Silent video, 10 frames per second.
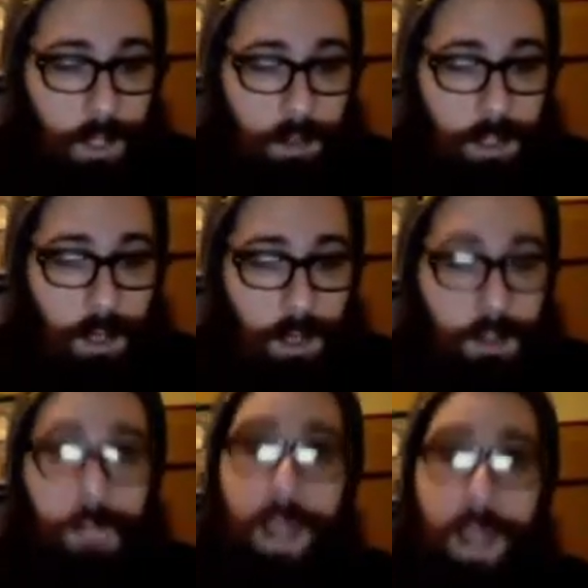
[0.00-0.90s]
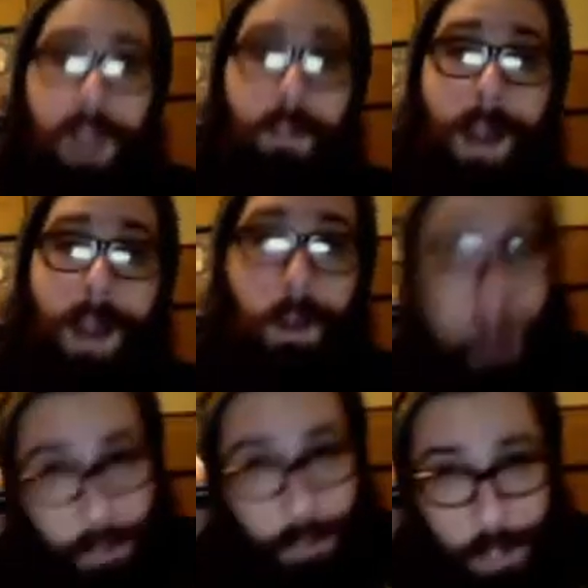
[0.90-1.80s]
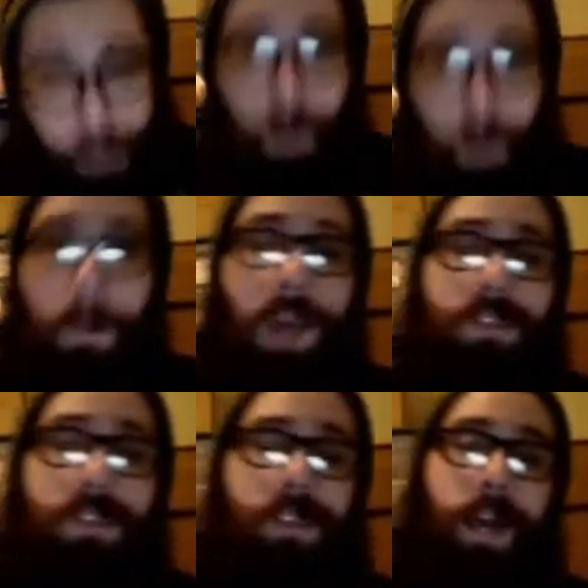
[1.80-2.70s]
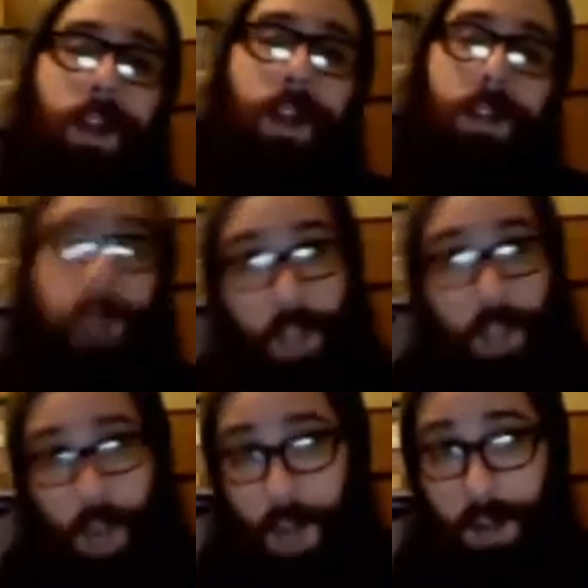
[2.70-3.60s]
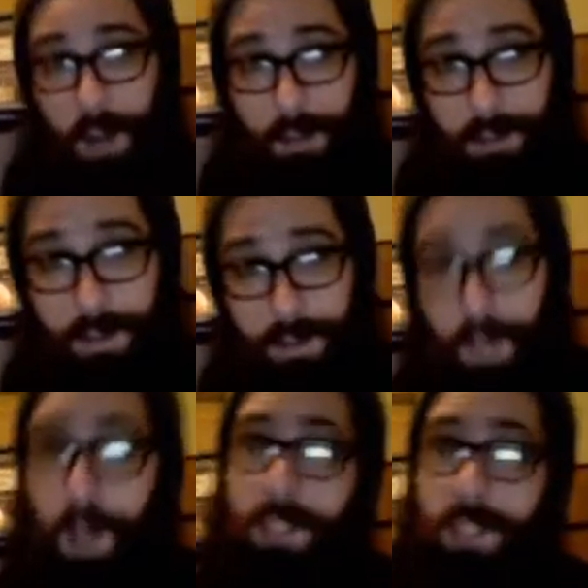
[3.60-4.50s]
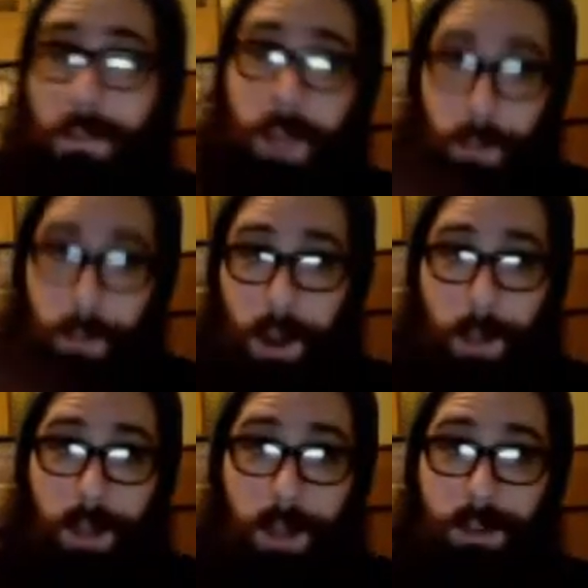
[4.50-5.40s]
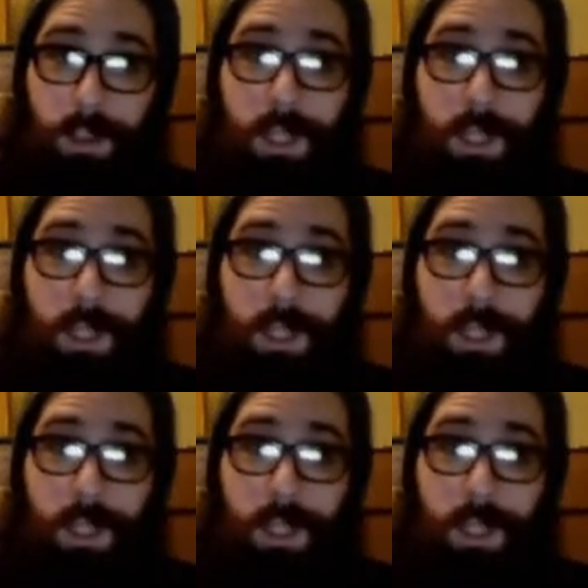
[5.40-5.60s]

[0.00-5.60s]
So in the span of about 3 to 4 months, I lost my car, I lost my apartment,